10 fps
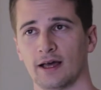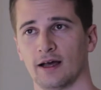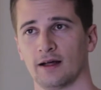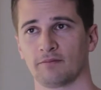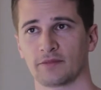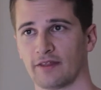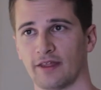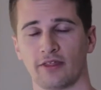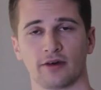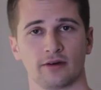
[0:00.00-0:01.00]

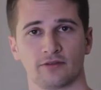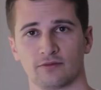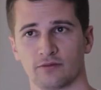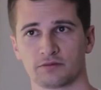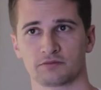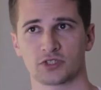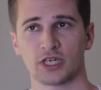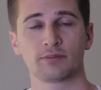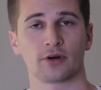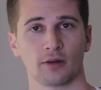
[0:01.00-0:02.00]
another
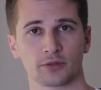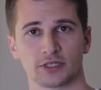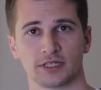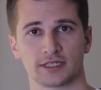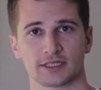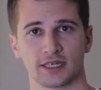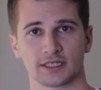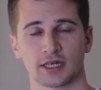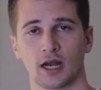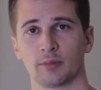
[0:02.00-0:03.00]
cheaper option
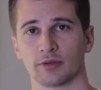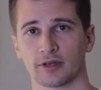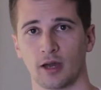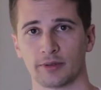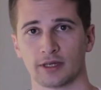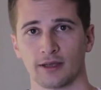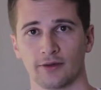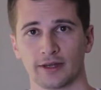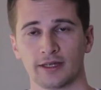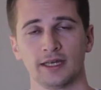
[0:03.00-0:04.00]
is Carbon Copy
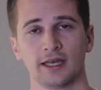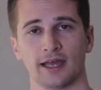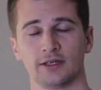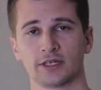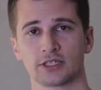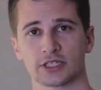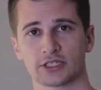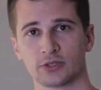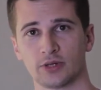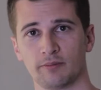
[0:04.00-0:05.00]
Cloner, and you can
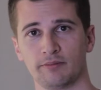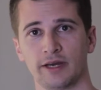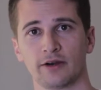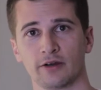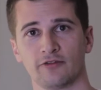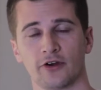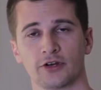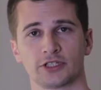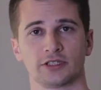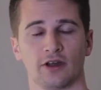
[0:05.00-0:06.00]
just do a mirror
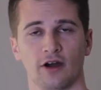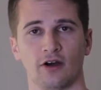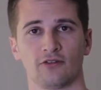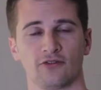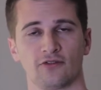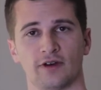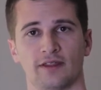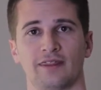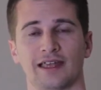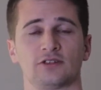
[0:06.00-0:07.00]
version of
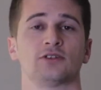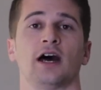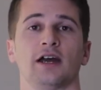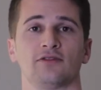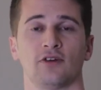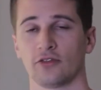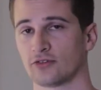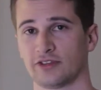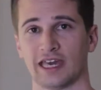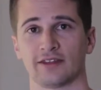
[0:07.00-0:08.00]
that drive
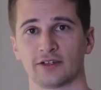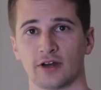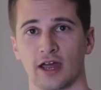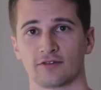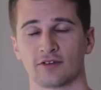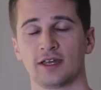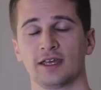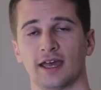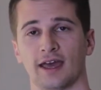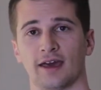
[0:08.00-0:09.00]
onto the other drive.
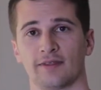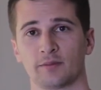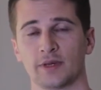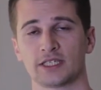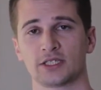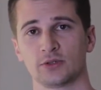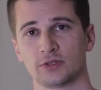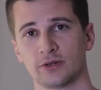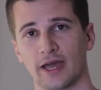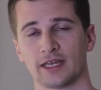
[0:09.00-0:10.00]
And that means
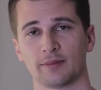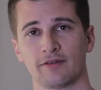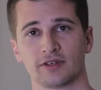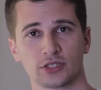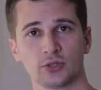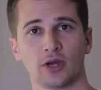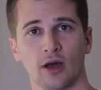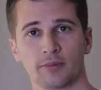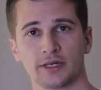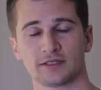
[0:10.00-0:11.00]
you end up having two
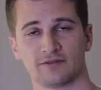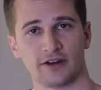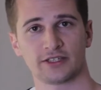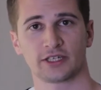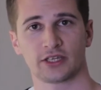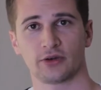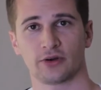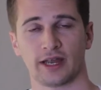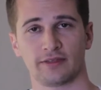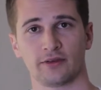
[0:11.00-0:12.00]
copies, very
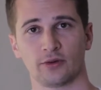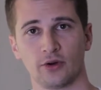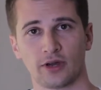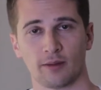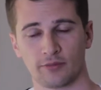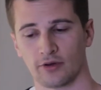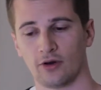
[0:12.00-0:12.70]
secure, and you hook up the